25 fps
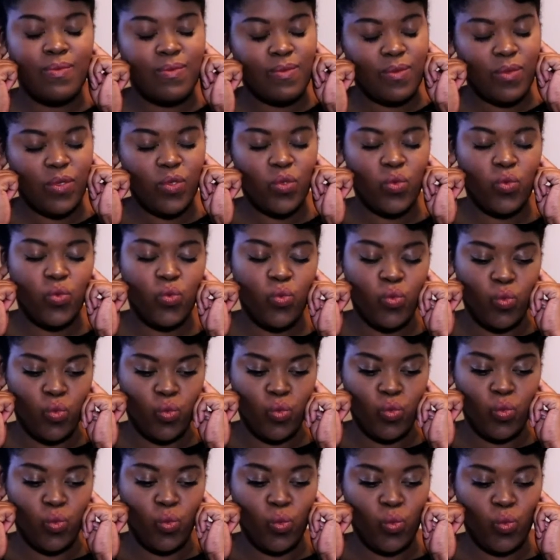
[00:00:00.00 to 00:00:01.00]

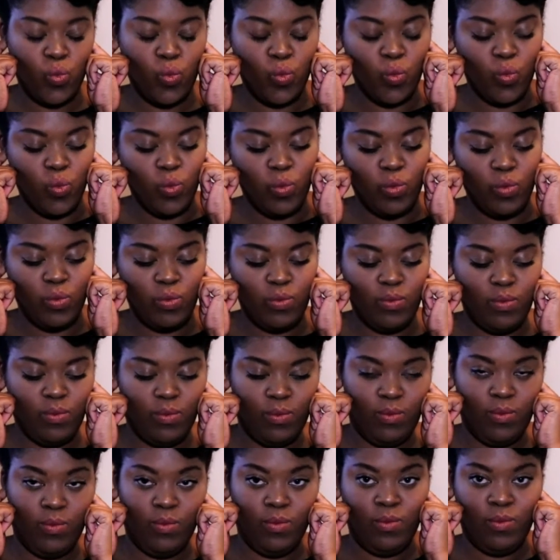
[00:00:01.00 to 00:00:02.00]

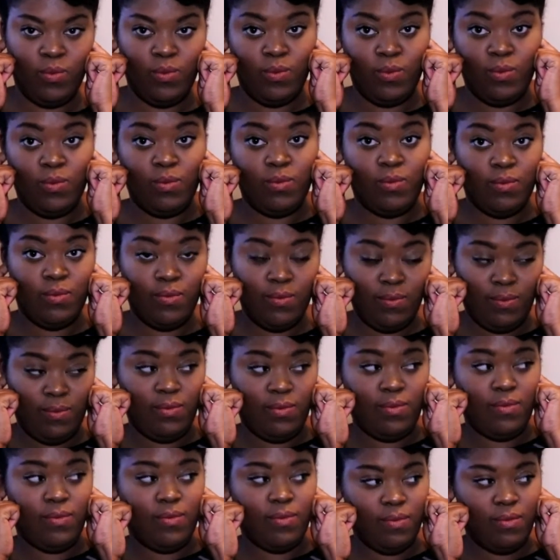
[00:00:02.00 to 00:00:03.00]

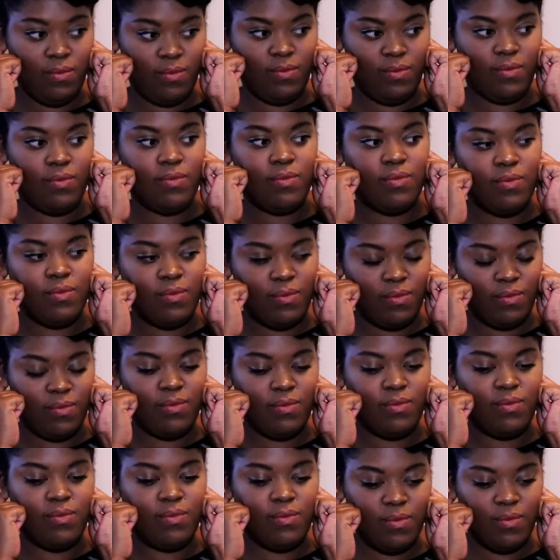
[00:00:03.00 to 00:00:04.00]

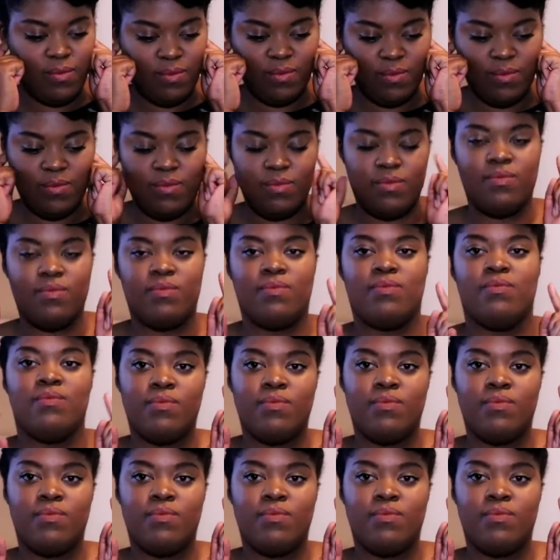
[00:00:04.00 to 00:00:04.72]
(not speaking)